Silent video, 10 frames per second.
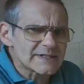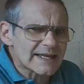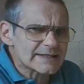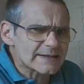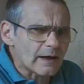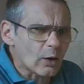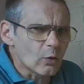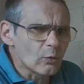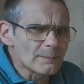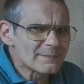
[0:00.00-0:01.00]
into the
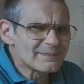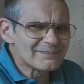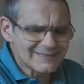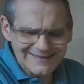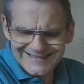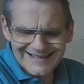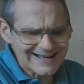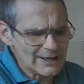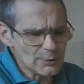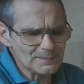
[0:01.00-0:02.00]
hole.
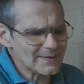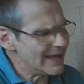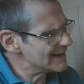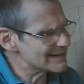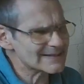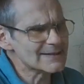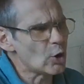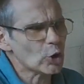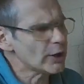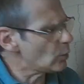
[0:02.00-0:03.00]
No, it's not
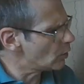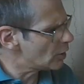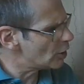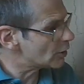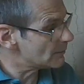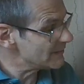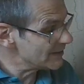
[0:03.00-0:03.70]
going to work. You're